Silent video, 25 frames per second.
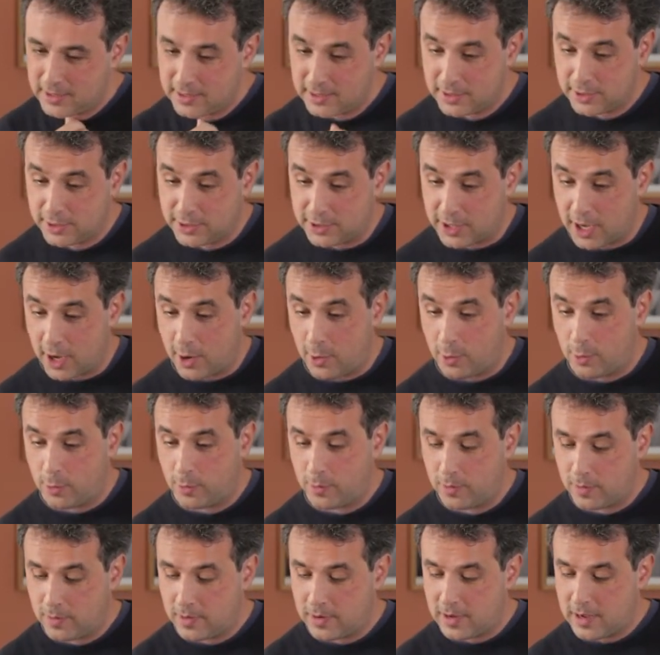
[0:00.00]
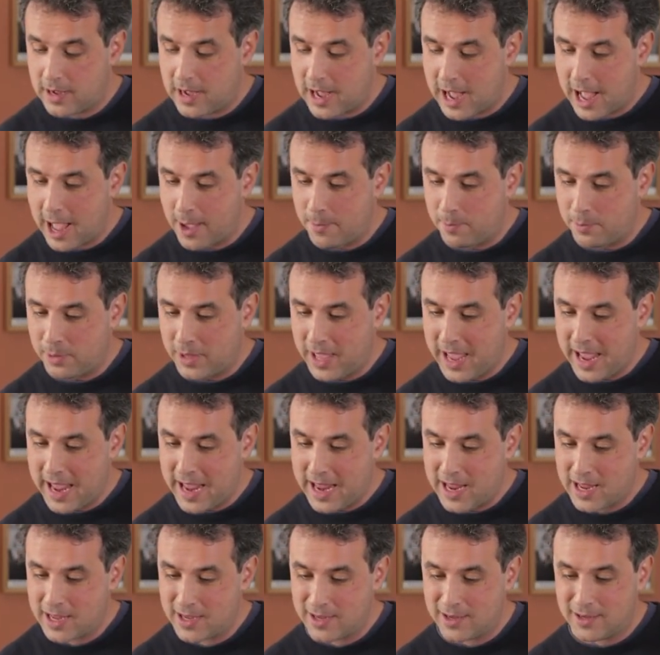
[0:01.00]
So I
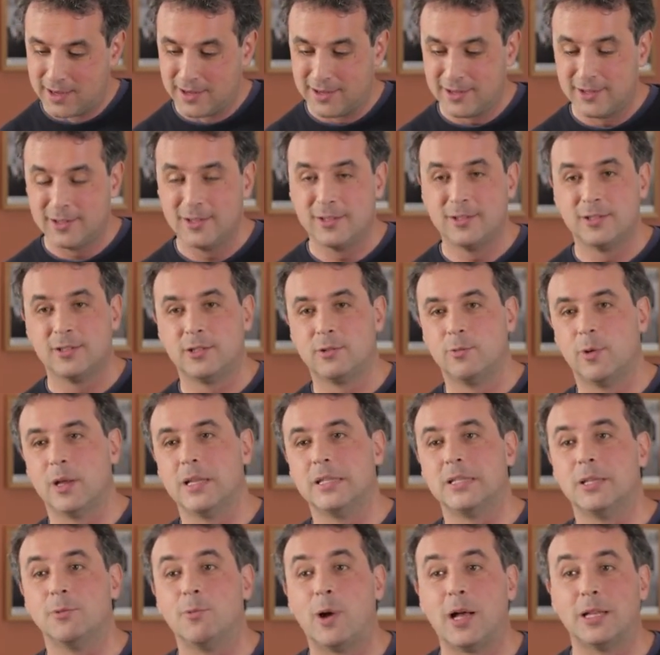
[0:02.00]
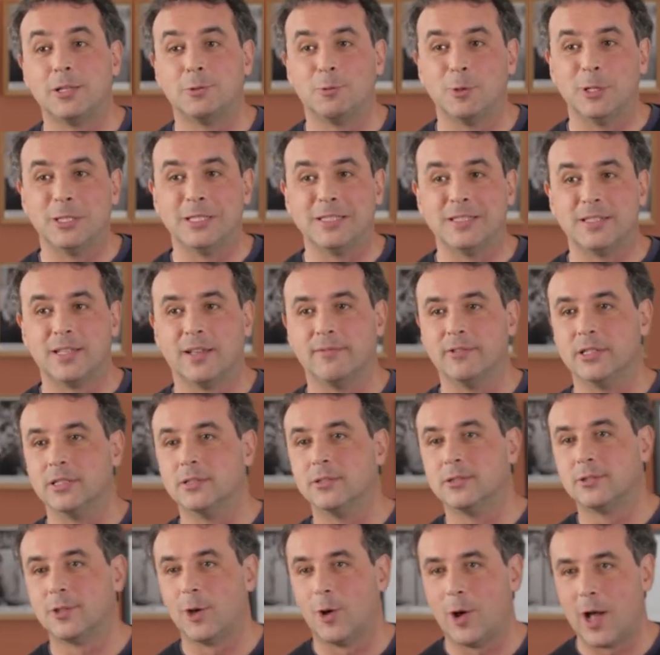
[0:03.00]
play 21-27,
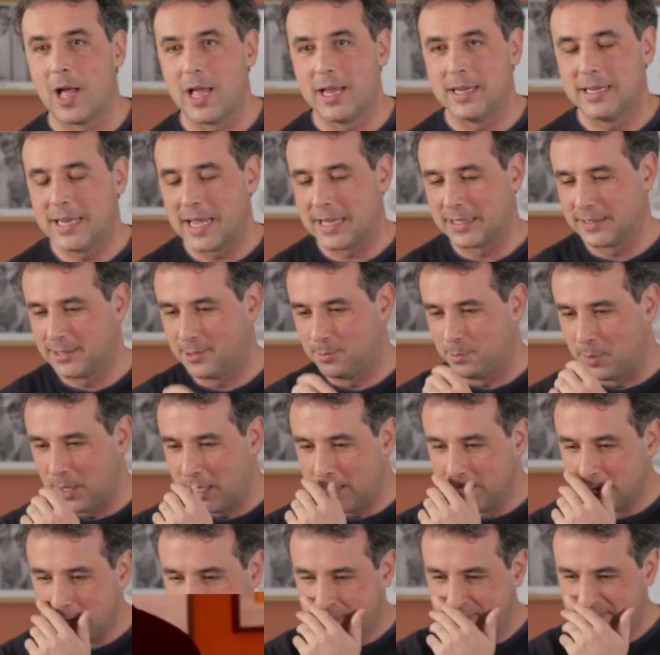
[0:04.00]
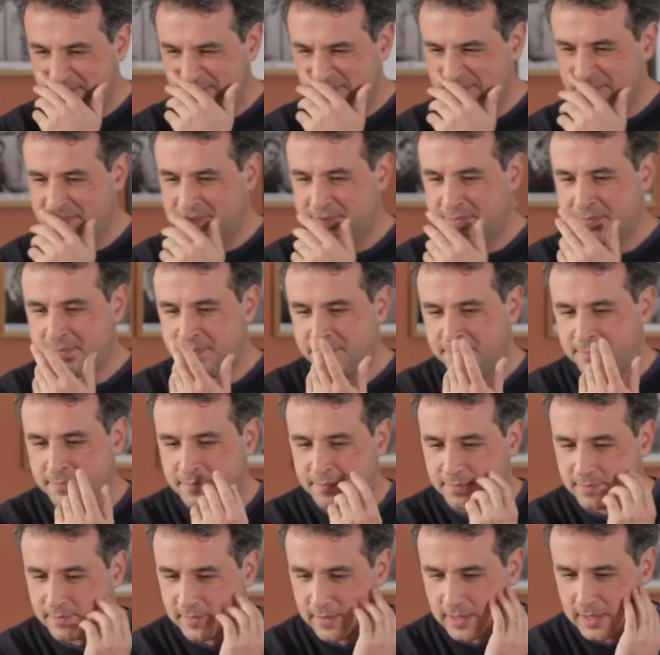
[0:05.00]
so I take the piece.
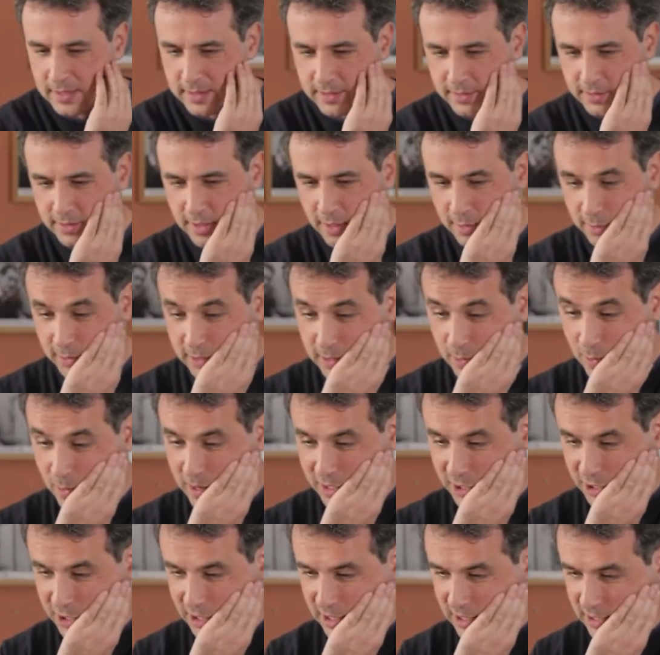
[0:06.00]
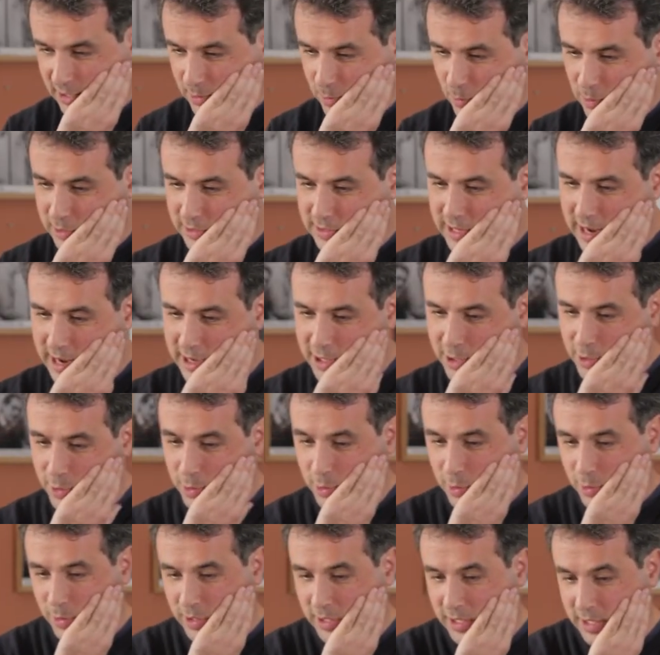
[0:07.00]
So the question is, what can you
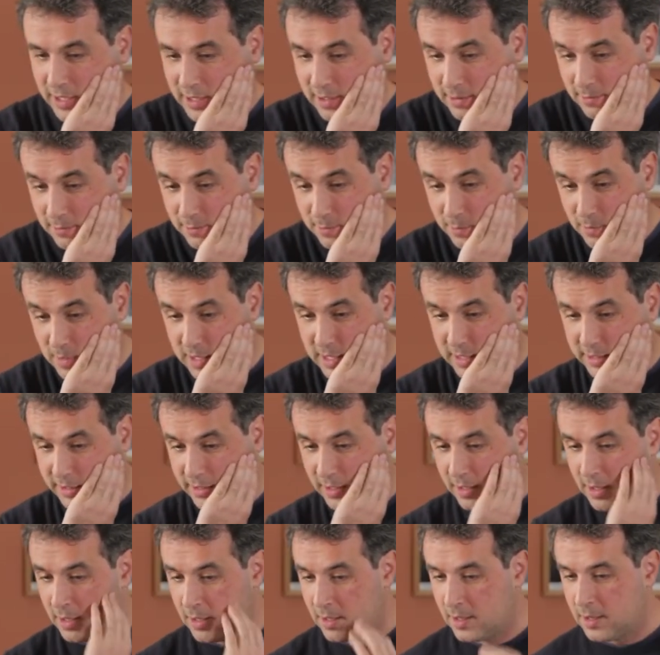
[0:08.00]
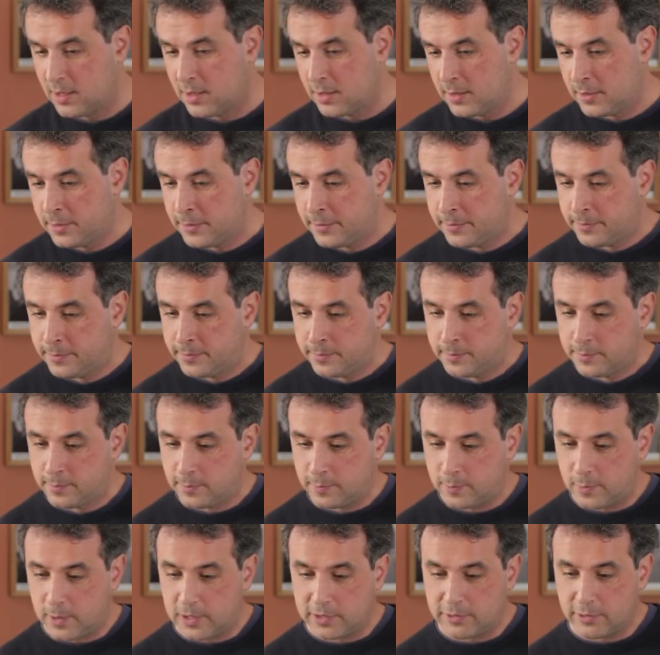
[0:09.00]
do here? Well,
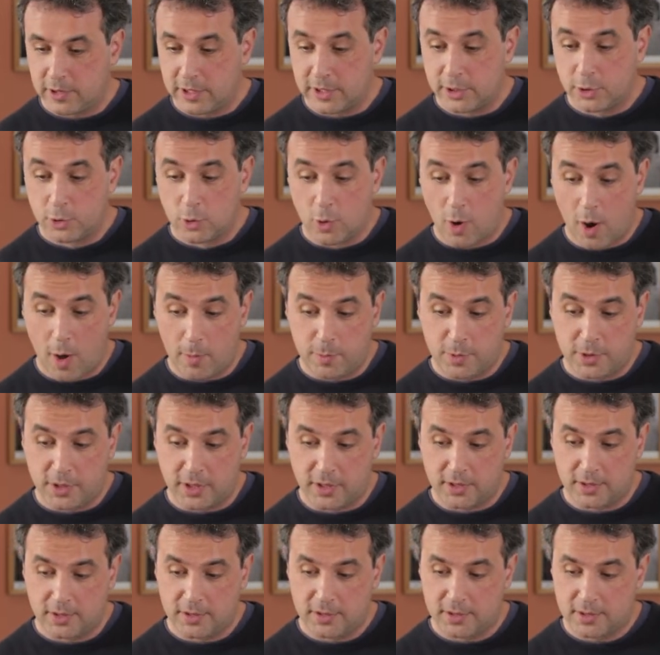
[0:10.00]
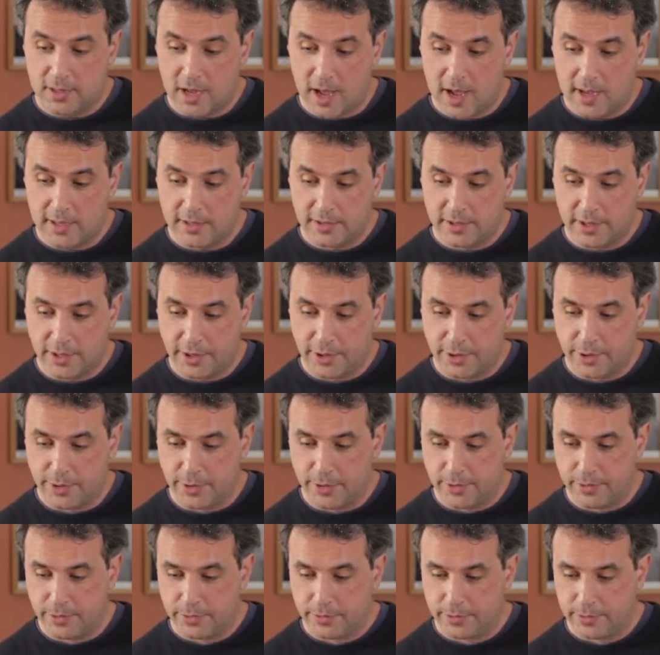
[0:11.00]
well, there are two options. Either
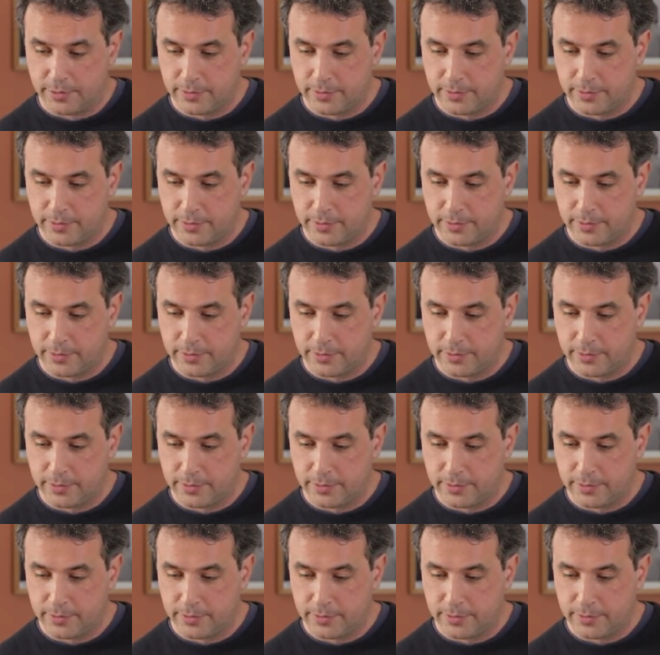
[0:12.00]
you